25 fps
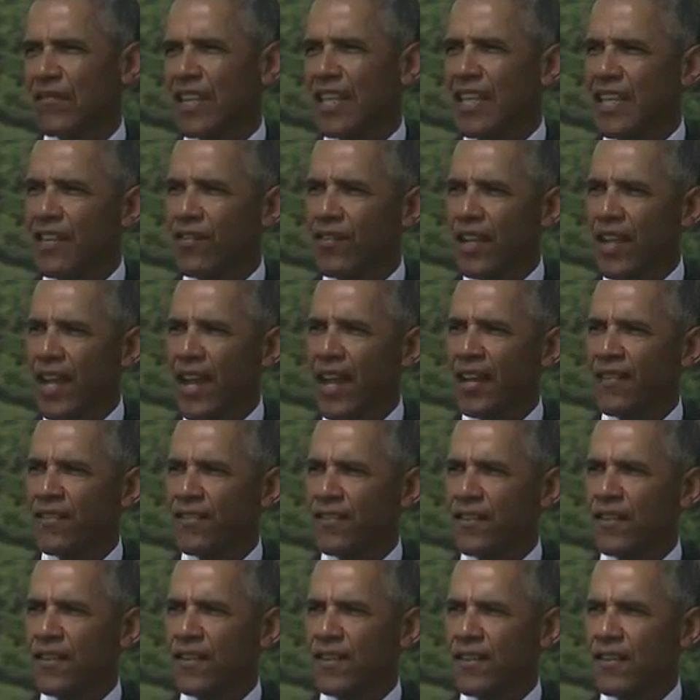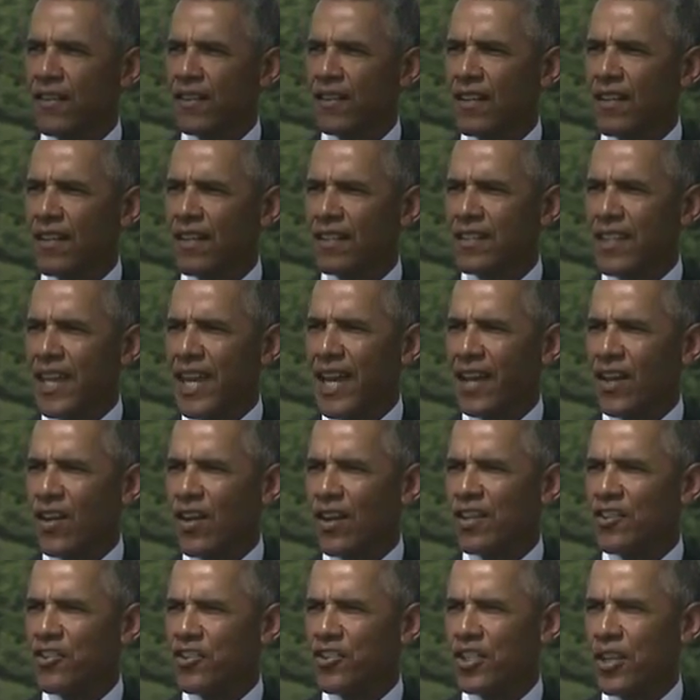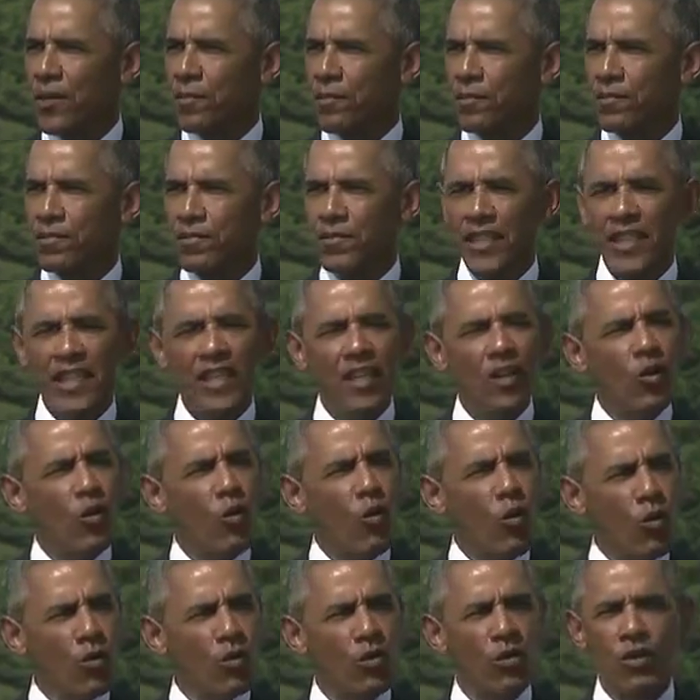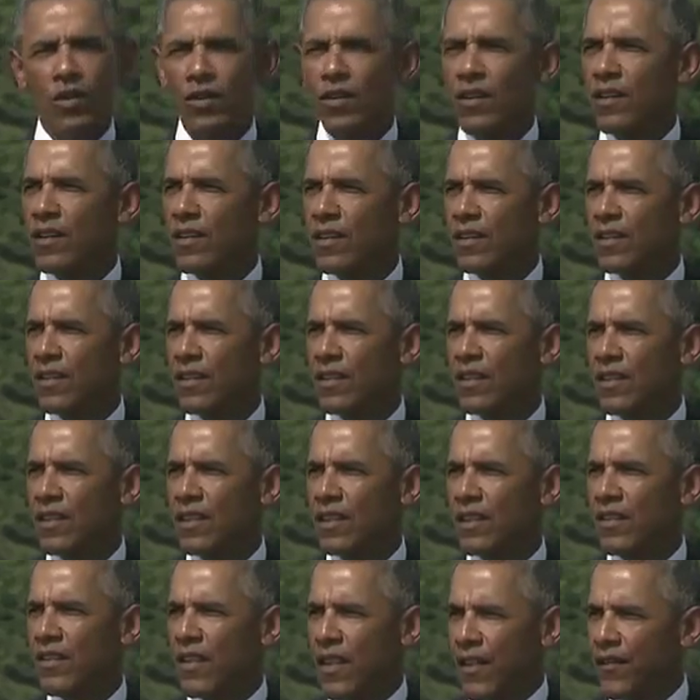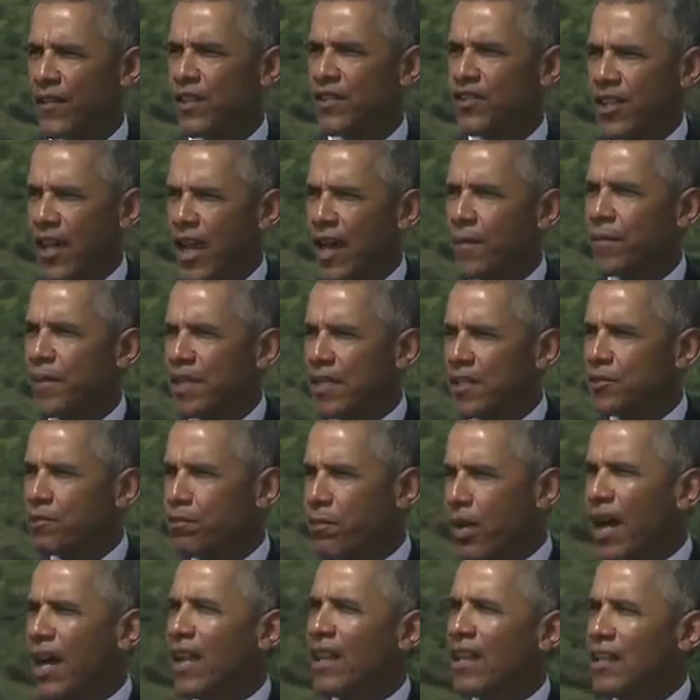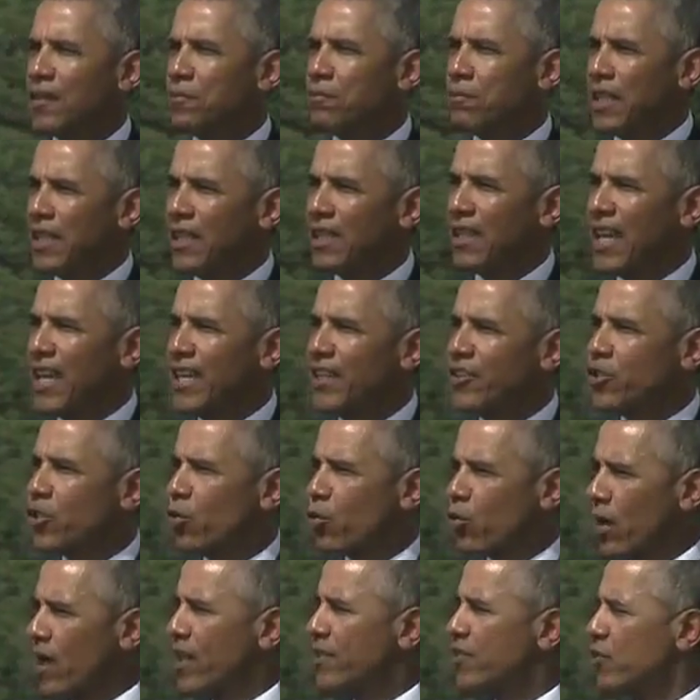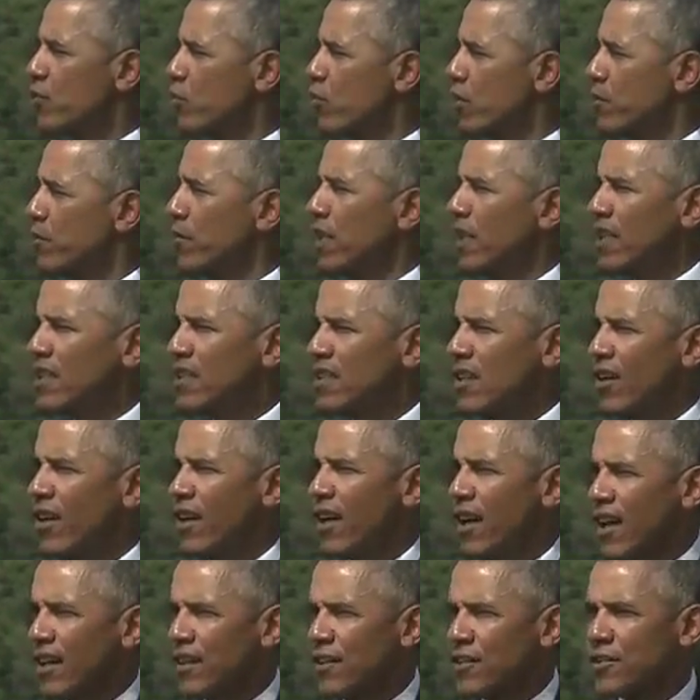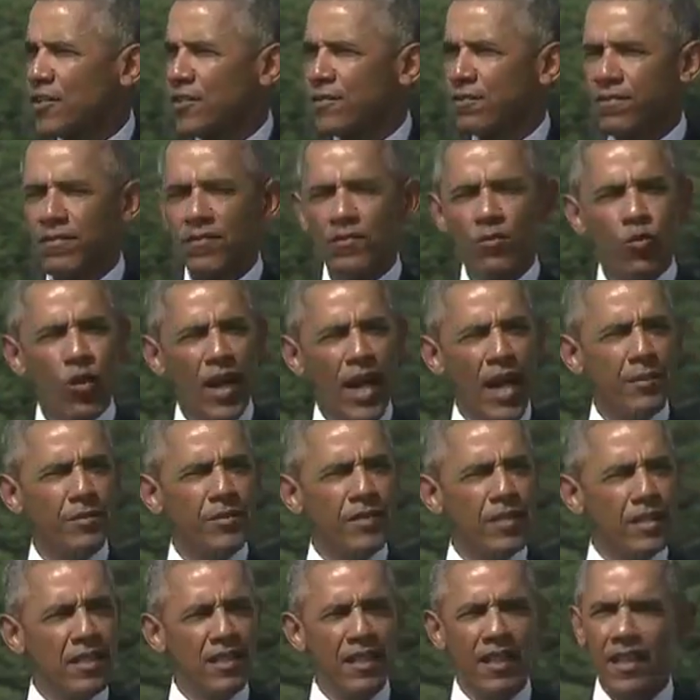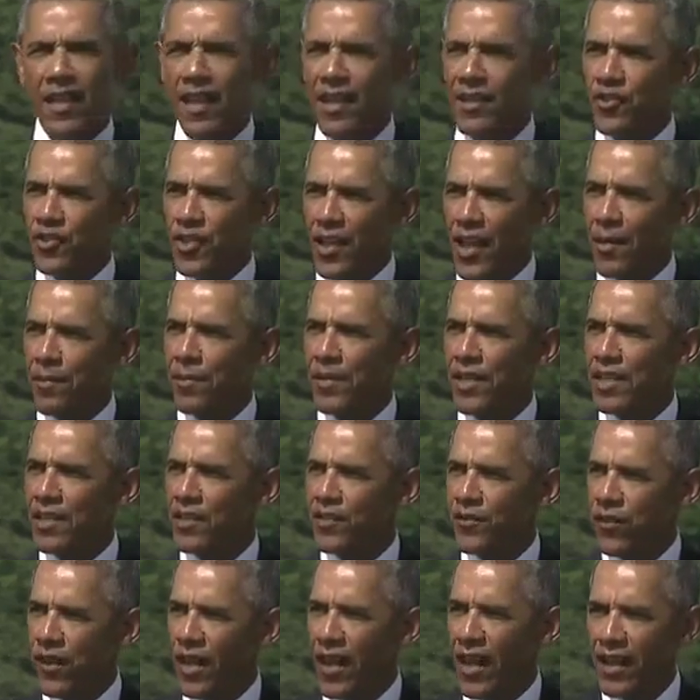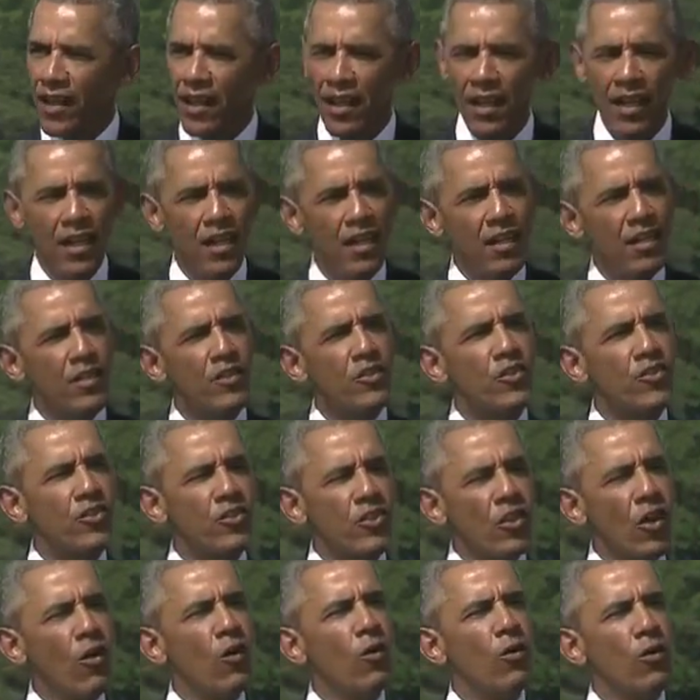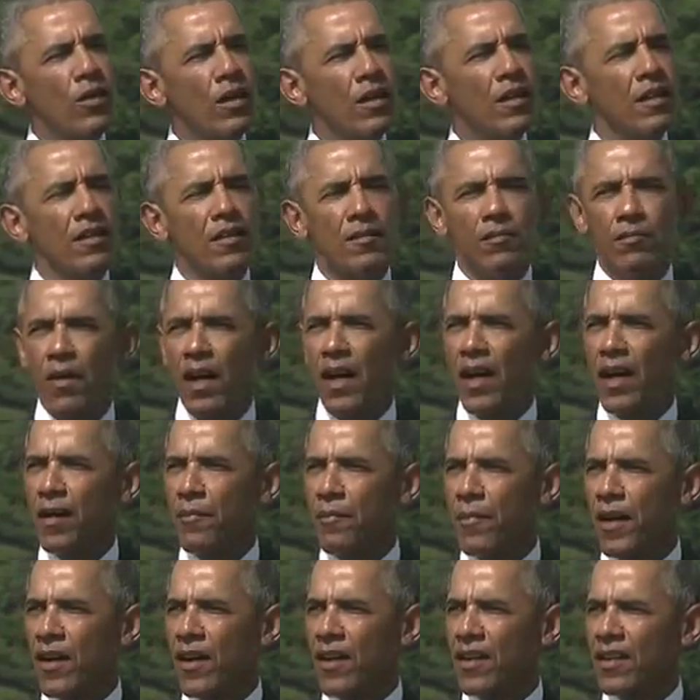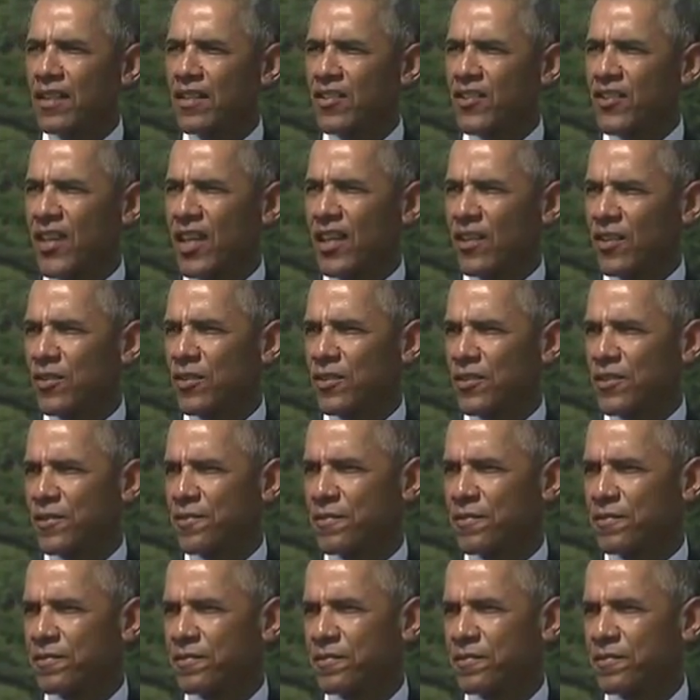Even after an attack on his ship, he ordered that the Japanese pilot be laid to rest with military honors, wrapped in a Japanese flag sewn by American sailors.